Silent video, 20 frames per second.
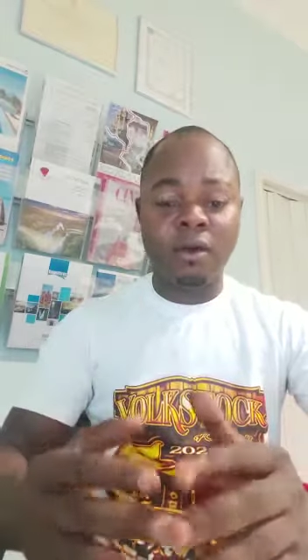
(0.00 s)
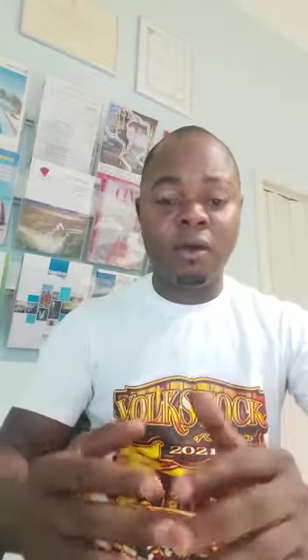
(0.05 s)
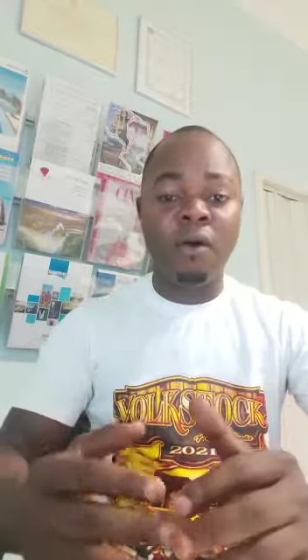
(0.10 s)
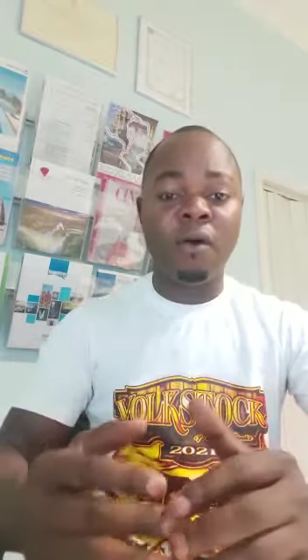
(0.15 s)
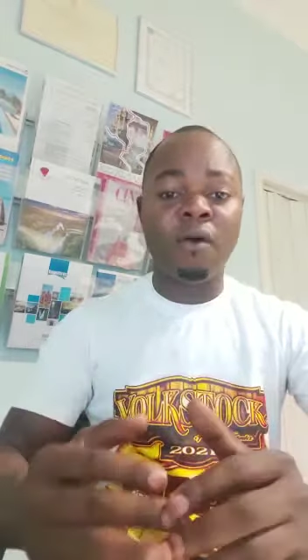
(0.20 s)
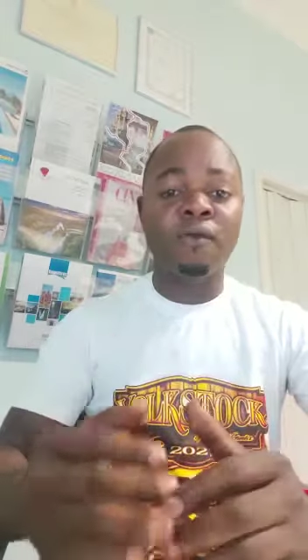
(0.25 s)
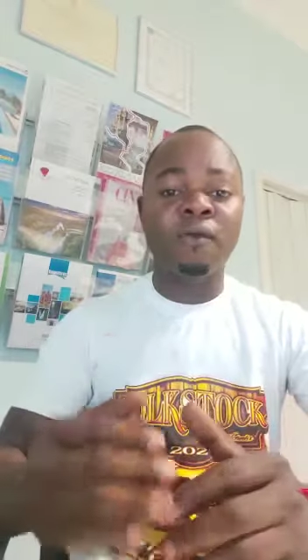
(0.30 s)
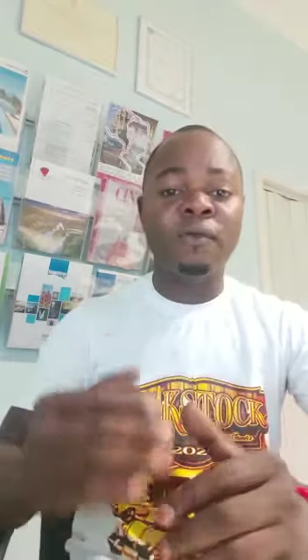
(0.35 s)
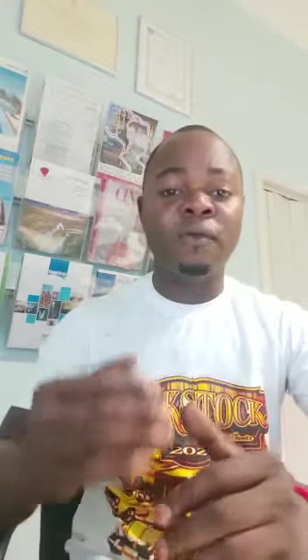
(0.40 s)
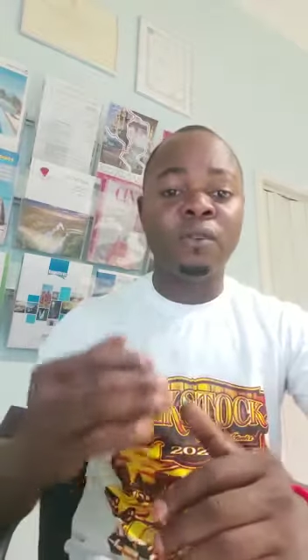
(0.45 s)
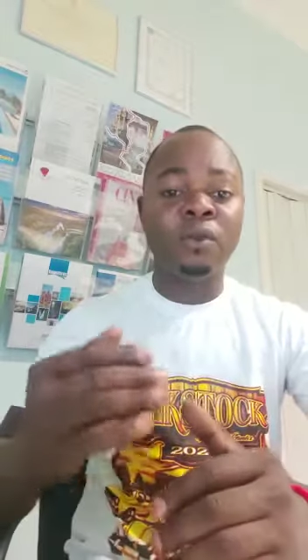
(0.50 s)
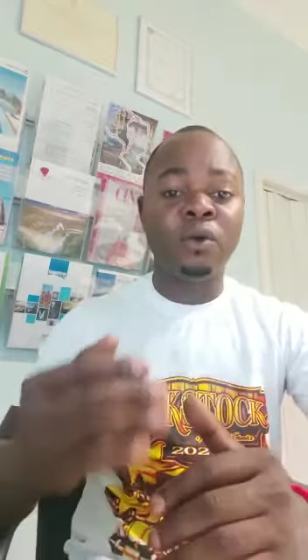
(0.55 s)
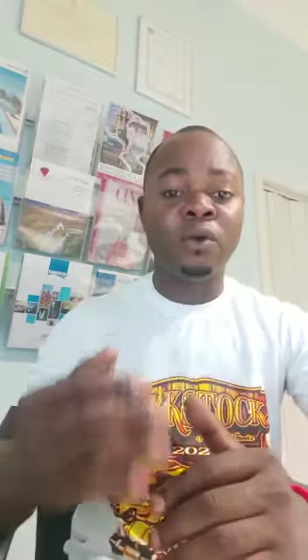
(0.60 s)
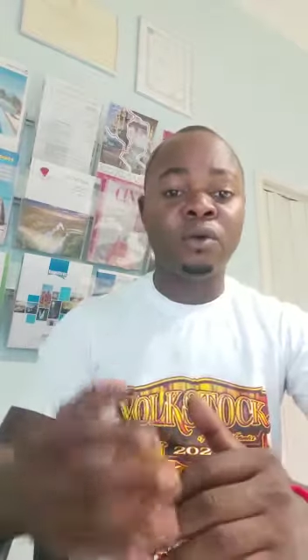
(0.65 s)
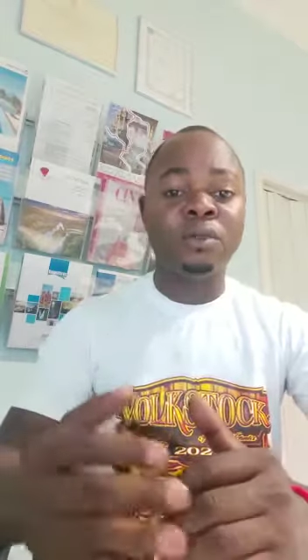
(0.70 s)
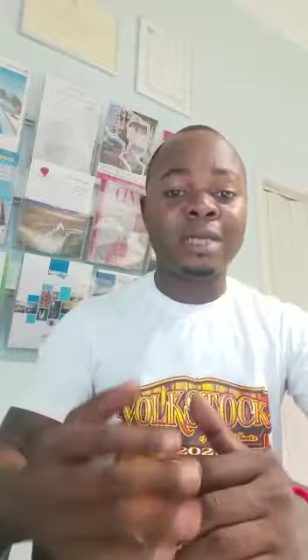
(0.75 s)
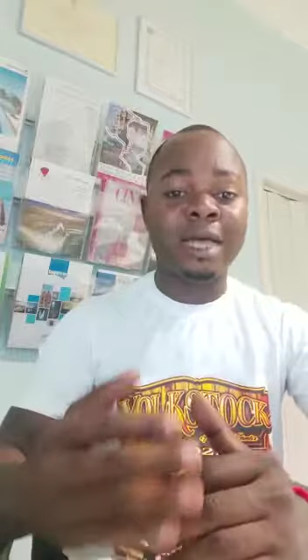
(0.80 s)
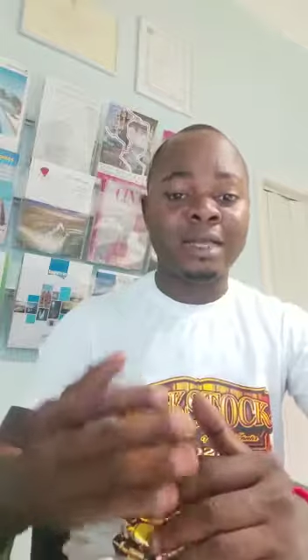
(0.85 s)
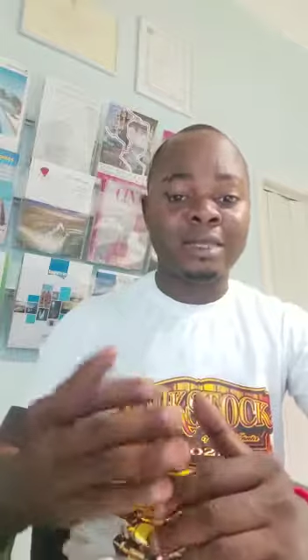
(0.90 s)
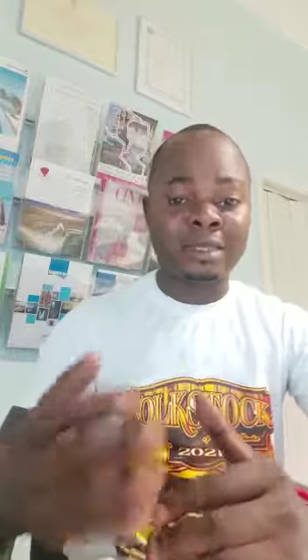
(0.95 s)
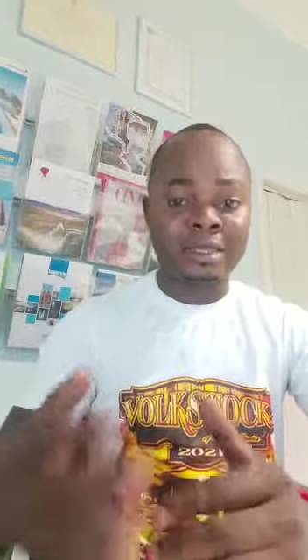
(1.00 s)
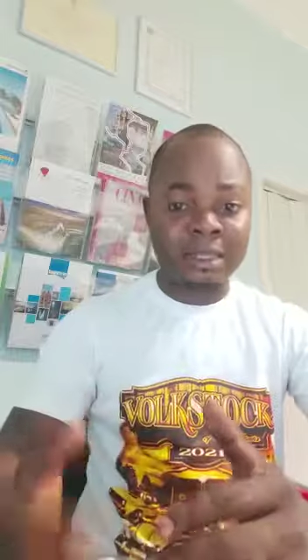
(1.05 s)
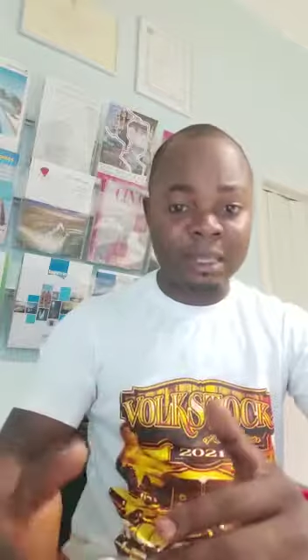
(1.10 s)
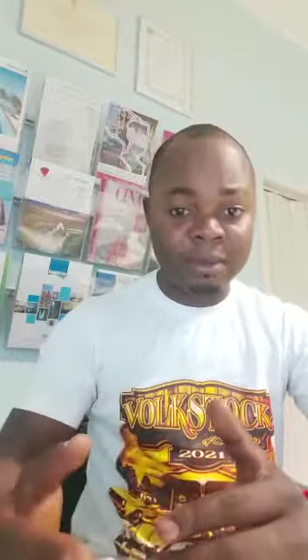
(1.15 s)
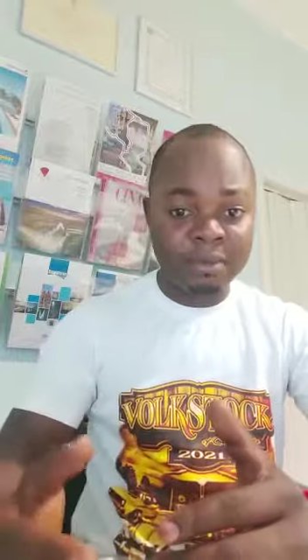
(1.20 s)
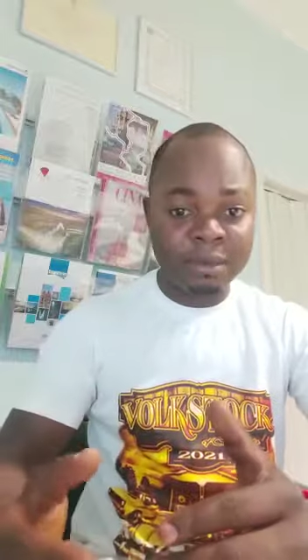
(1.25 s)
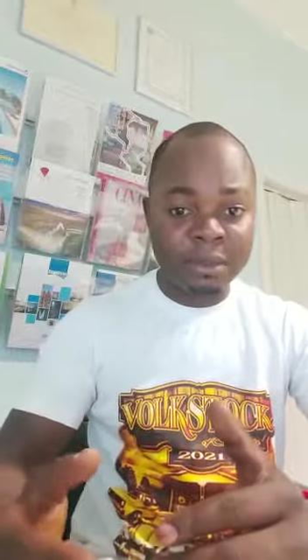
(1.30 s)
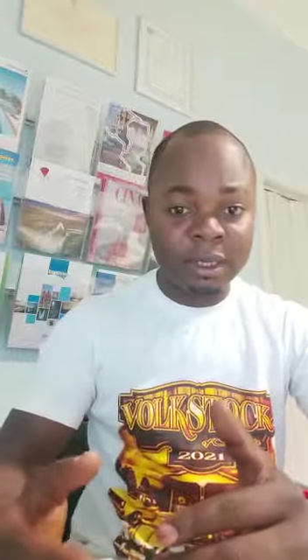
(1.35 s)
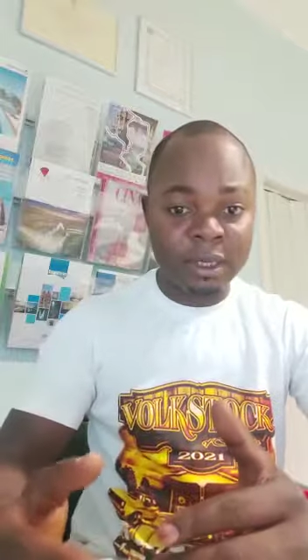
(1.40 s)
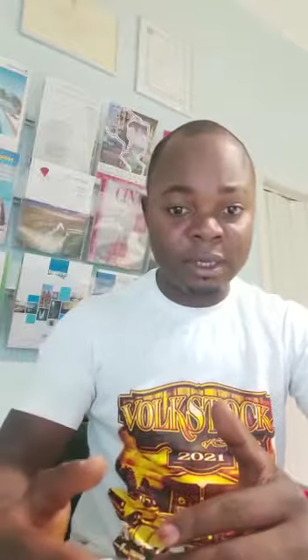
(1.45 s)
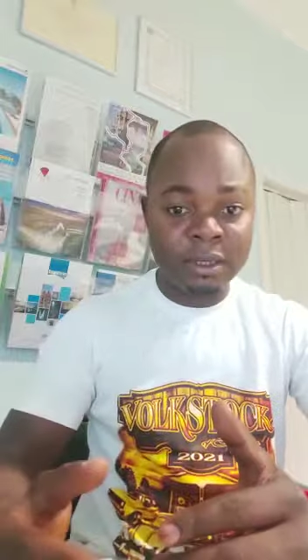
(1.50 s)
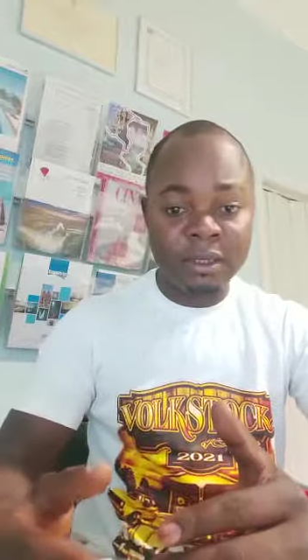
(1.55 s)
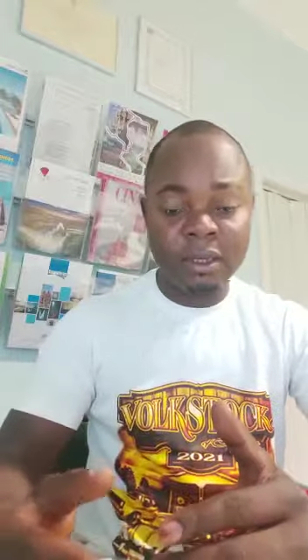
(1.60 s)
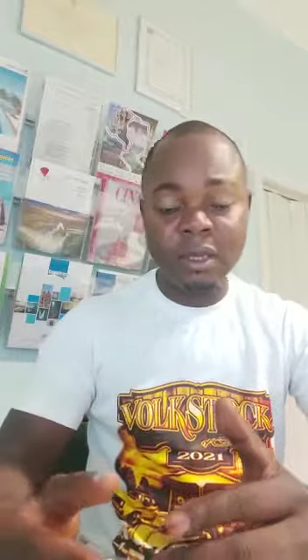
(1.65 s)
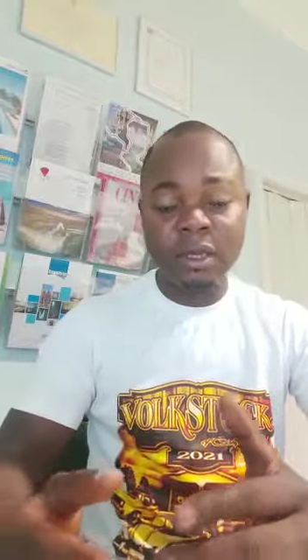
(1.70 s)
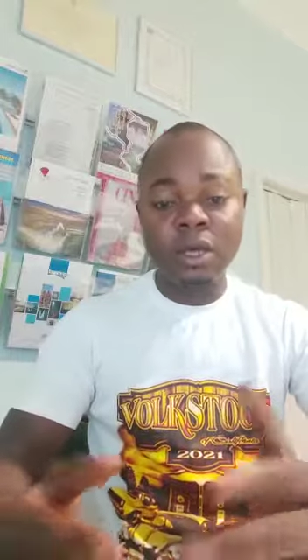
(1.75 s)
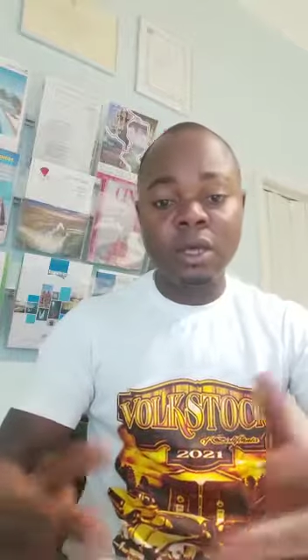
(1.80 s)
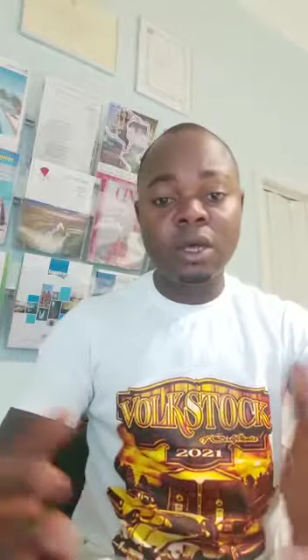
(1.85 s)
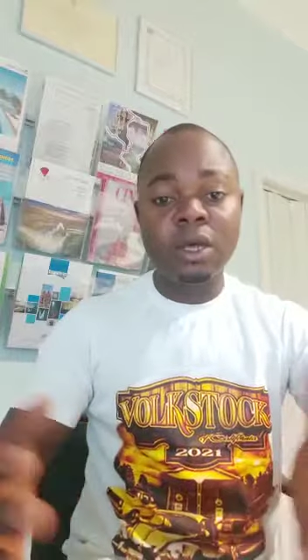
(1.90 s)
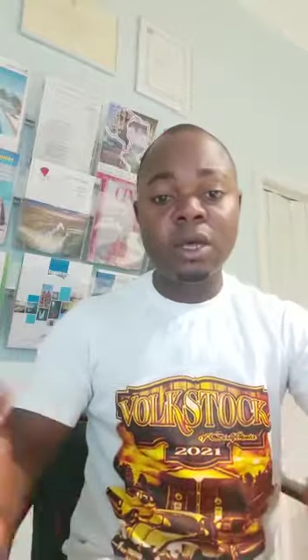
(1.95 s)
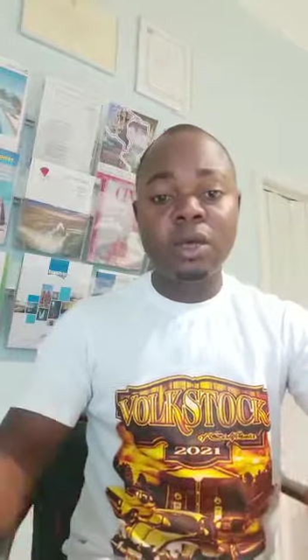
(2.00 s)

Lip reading: of those accepted,